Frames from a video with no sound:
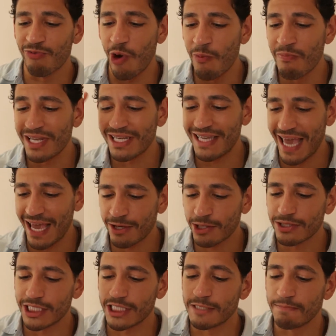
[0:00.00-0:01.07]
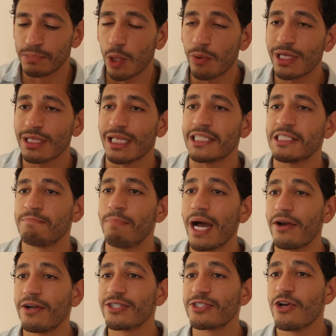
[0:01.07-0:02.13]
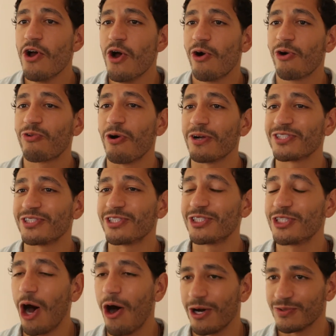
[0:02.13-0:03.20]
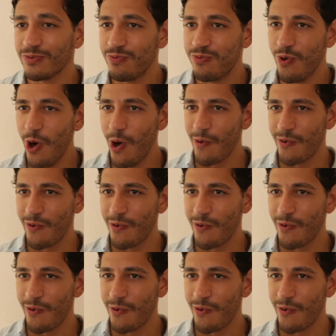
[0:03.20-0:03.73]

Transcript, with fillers: Roman candles exploding like spiders across the stars. Woo!